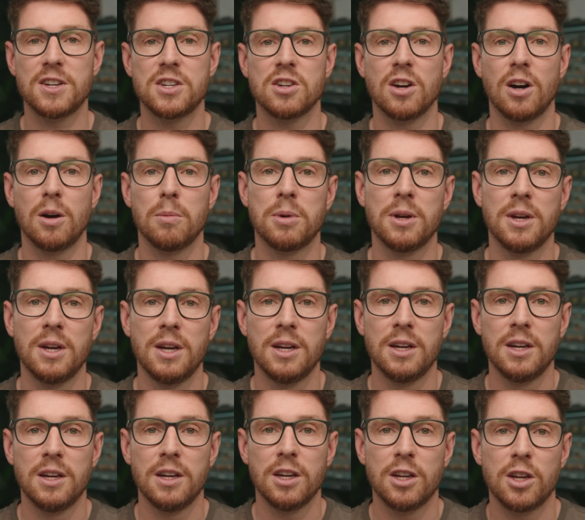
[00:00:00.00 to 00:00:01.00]
shop.
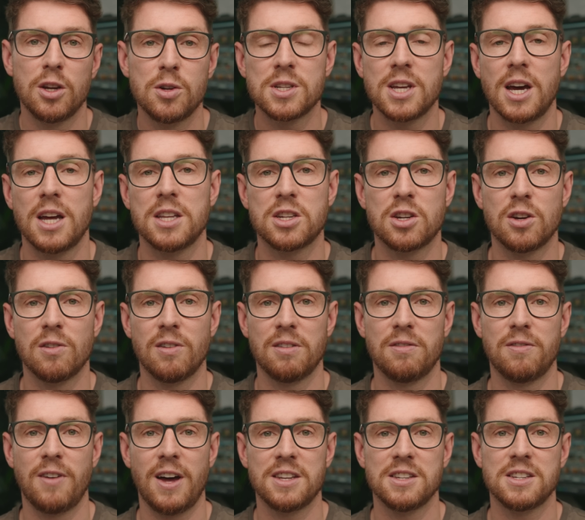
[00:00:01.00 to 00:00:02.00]
Use that to your
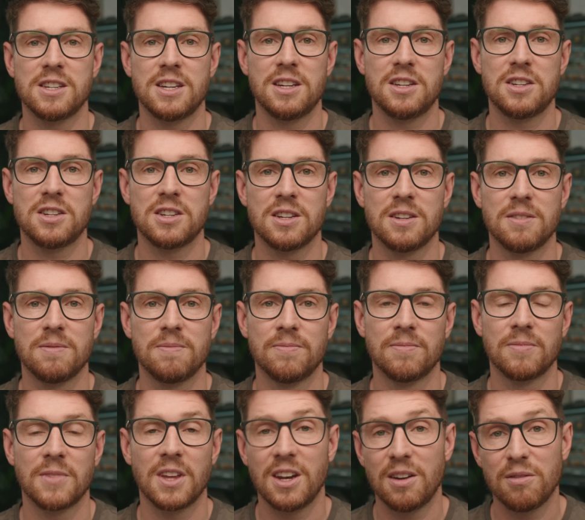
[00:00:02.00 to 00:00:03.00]
advantage.
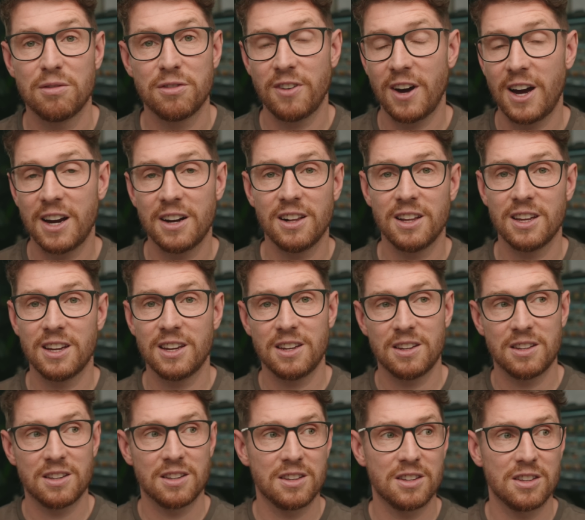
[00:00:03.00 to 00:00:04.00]
And then
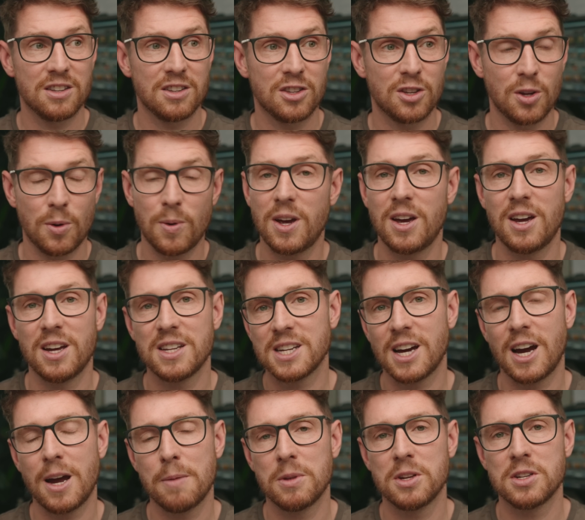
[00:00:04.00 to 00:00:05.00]
finally, do it at a
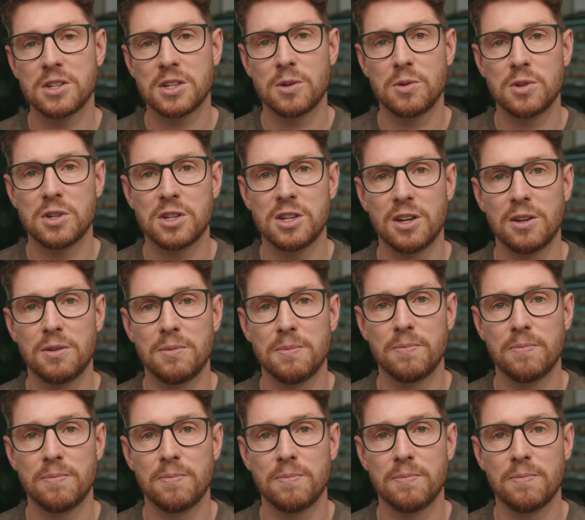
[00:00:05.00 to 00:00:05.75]
time that suits you.